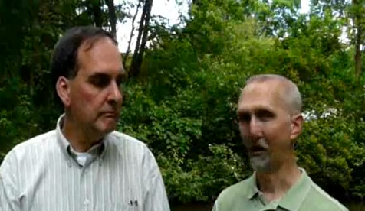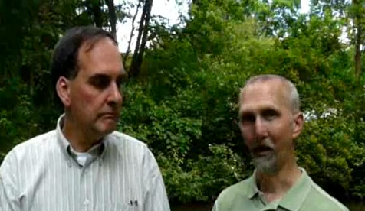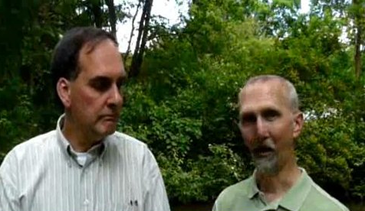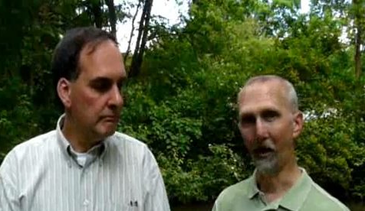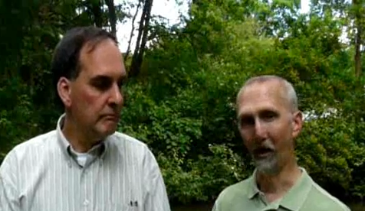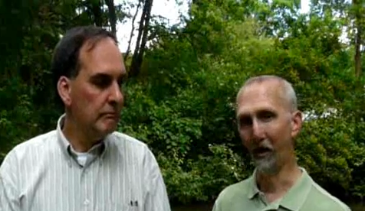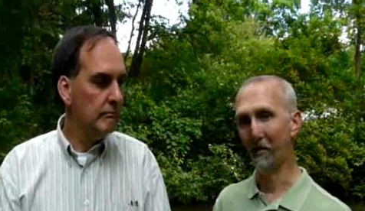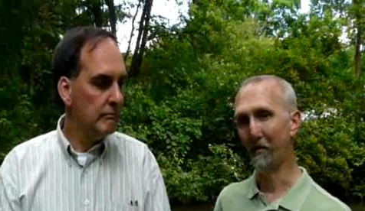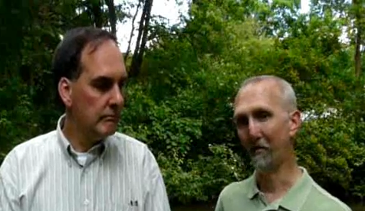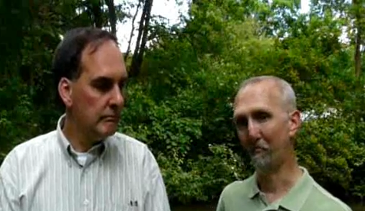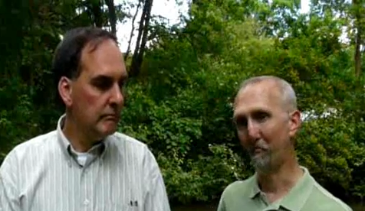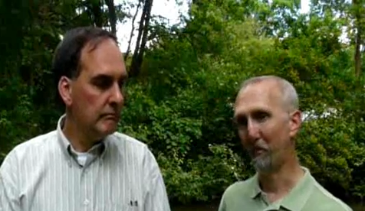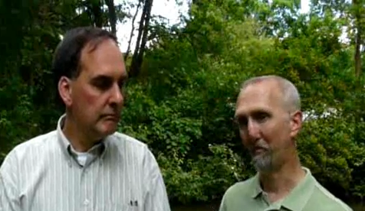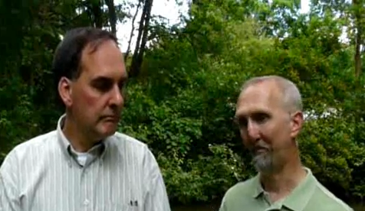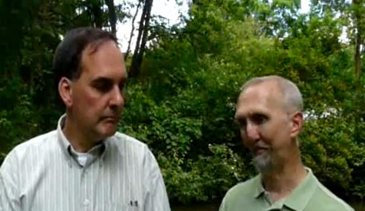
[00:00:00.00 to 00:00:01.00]
Speaker 1: Uh,
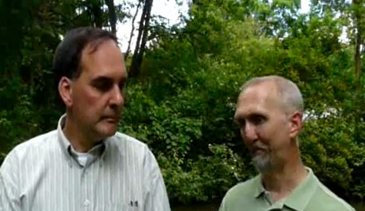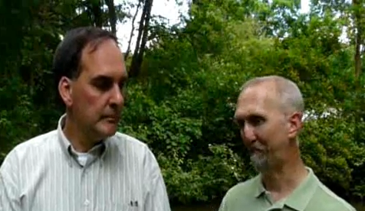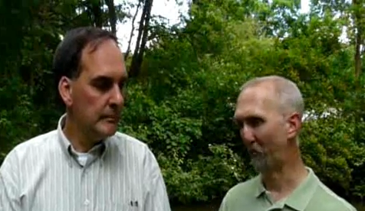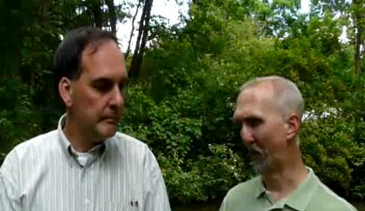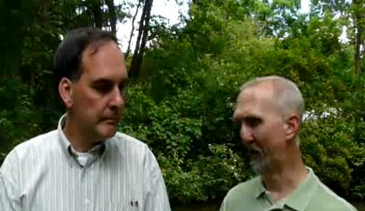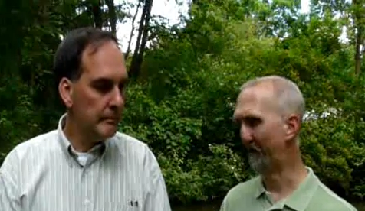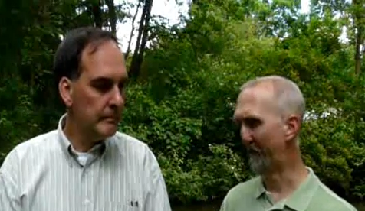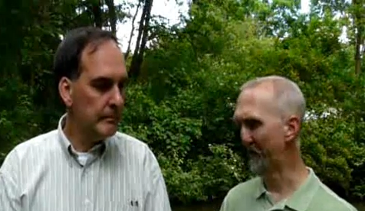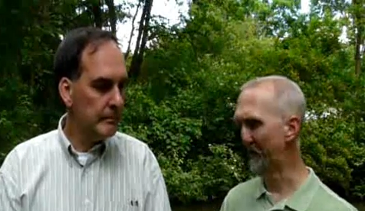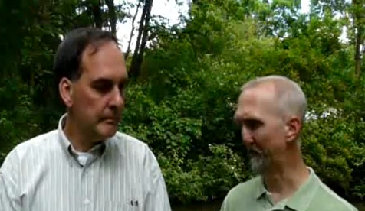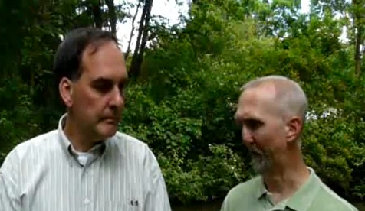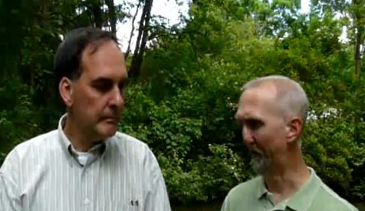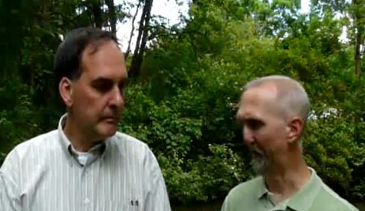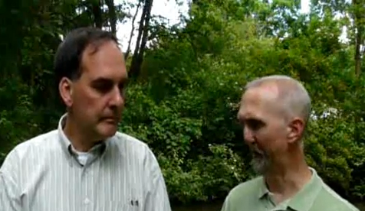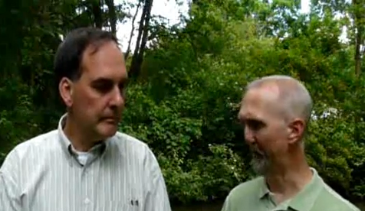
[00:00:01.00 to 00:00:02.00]
maybe Bryan, first of
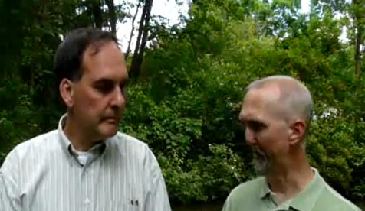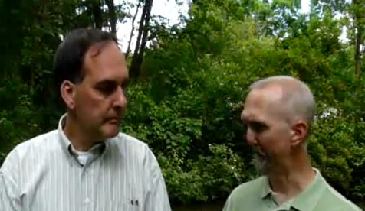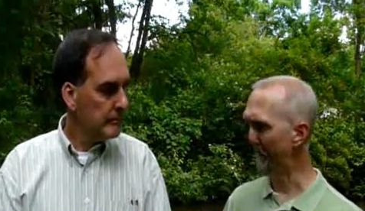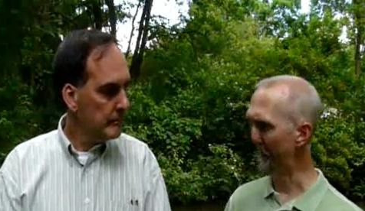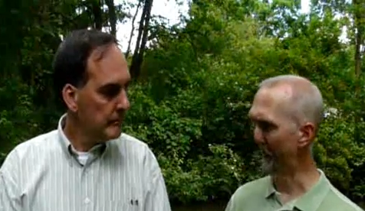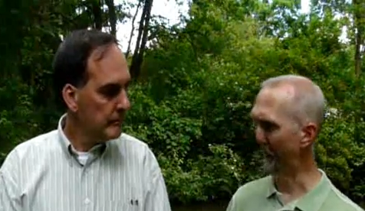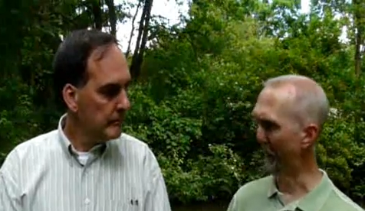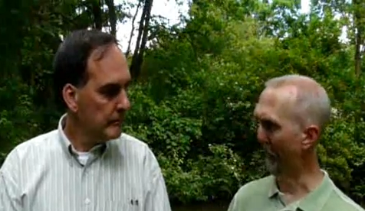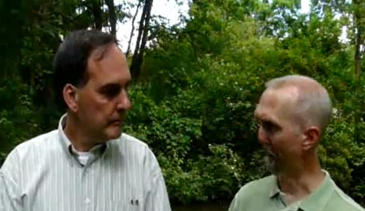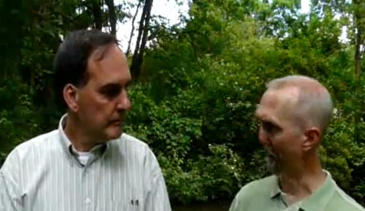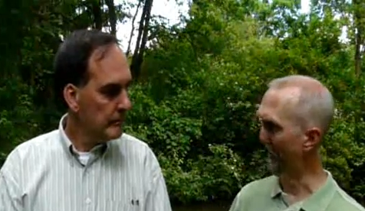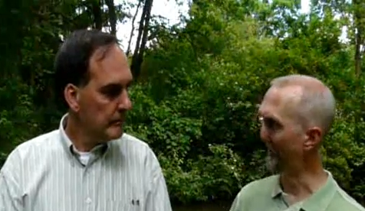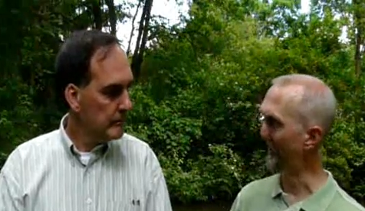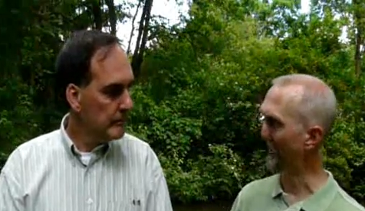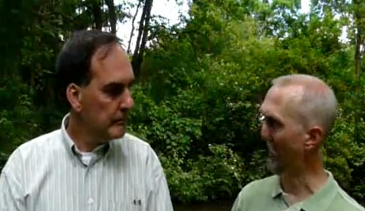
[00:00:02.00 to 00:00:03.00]
all, if you just give us a, a
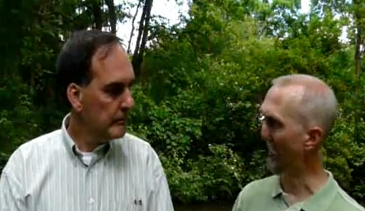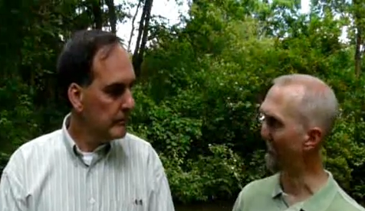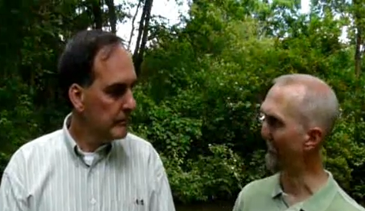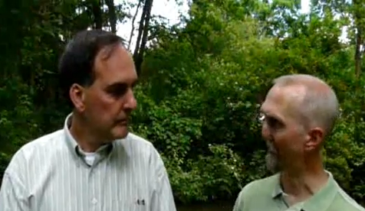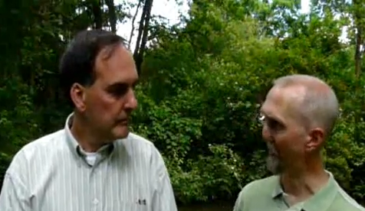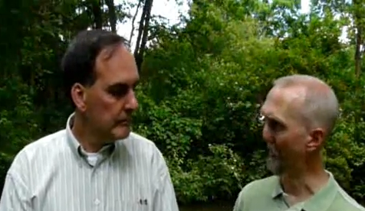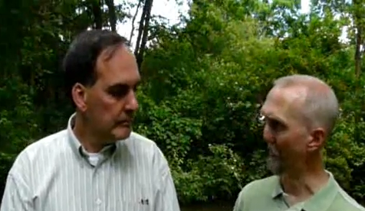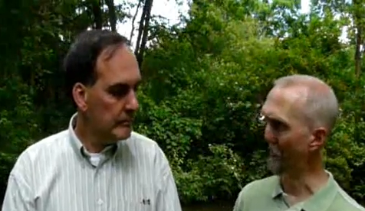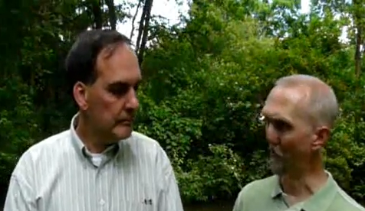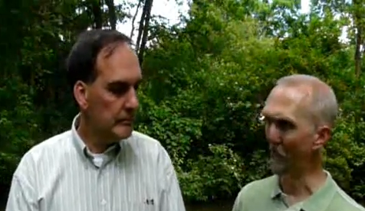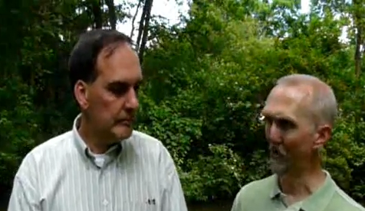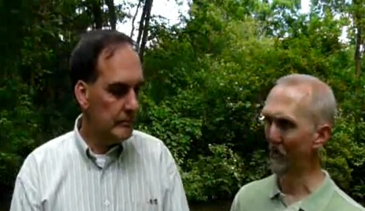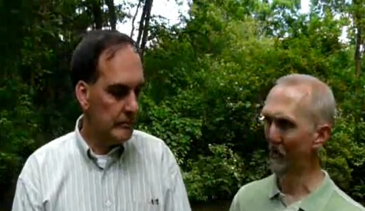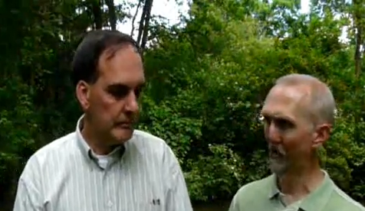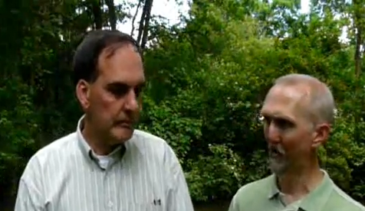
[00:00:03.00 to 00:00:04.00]
basic overview
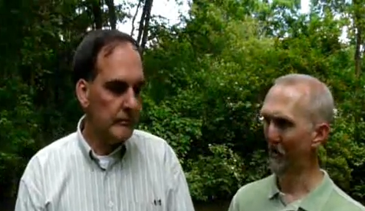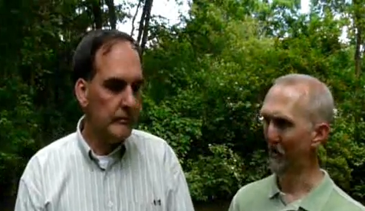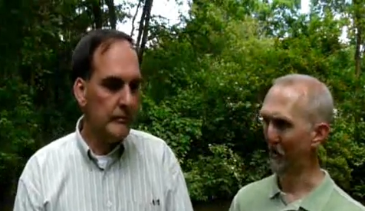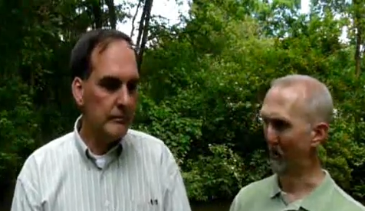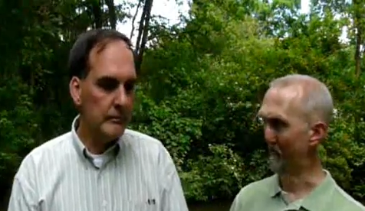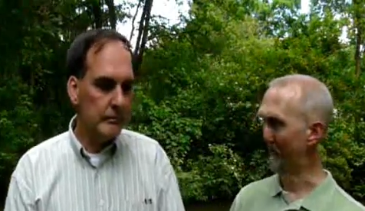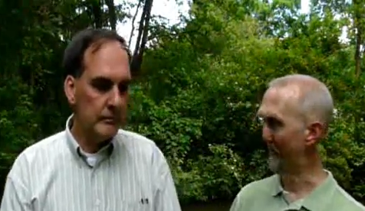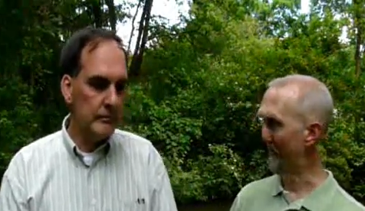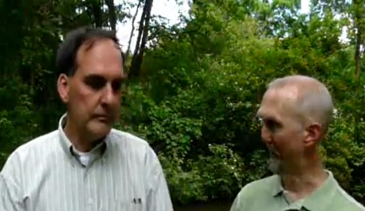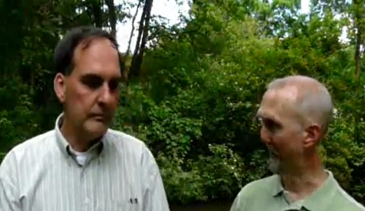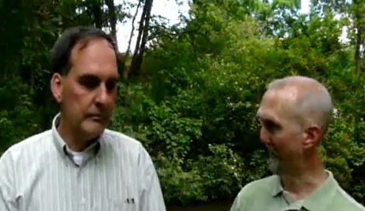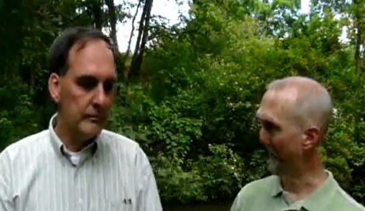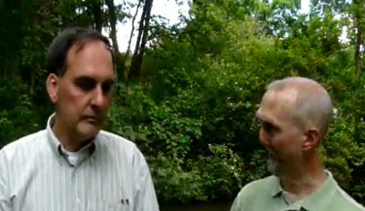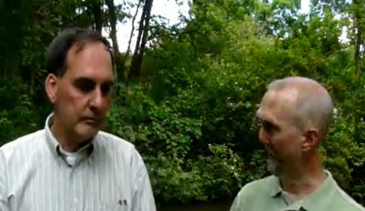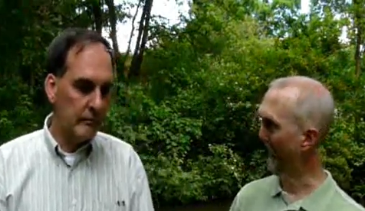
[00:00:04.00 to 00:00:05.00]
of the
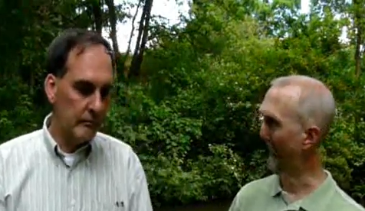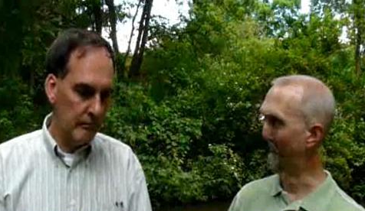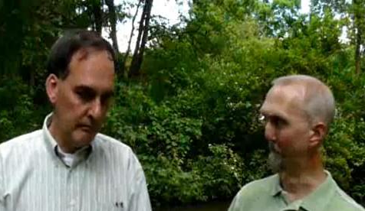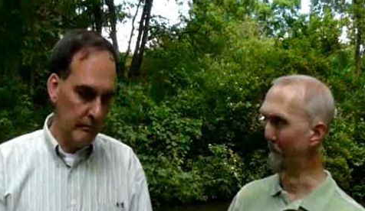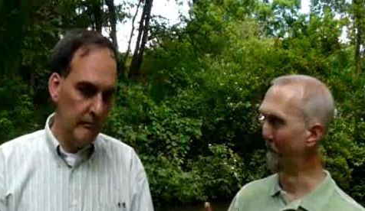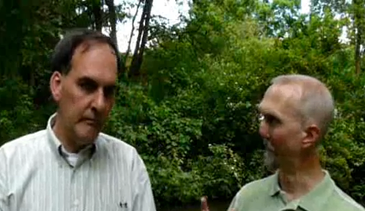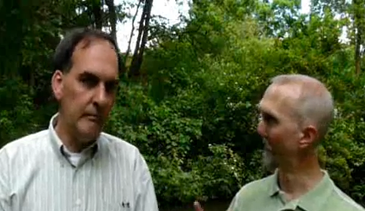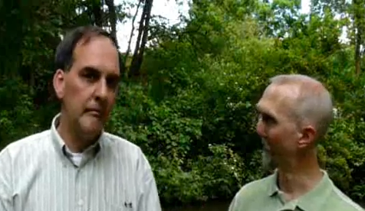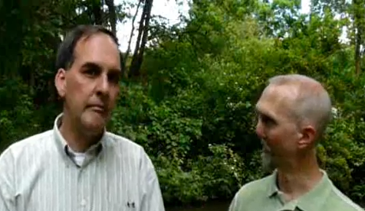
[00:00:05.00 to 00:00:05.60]
study. Um, mm -hmm.